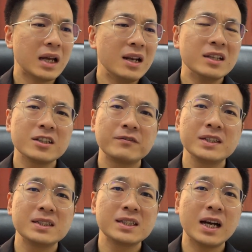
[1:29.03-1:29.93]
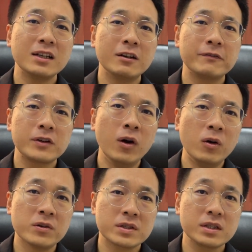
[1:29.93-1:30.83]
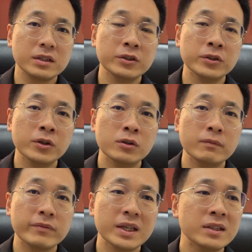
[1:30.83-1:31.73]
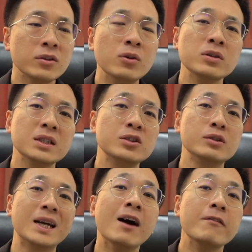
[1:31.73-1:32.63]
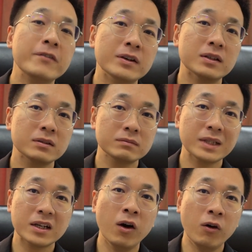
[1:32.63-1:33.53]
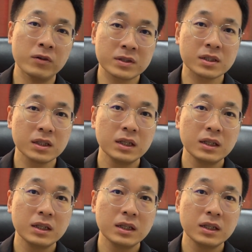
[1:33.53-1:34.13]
A lot of this kind of cost, in order to cover their cost,